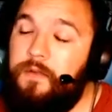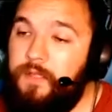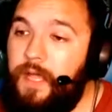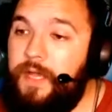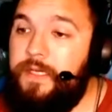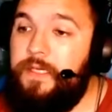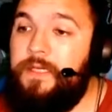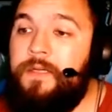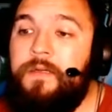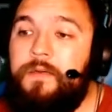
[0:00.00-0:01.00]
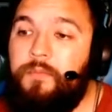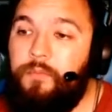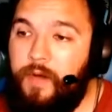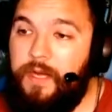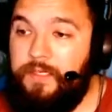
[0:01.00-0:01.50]
lighting,
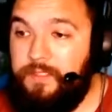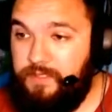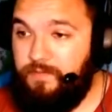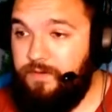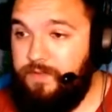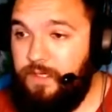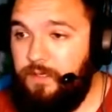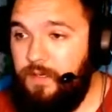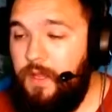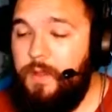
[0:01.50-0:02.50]
brightness, and everything.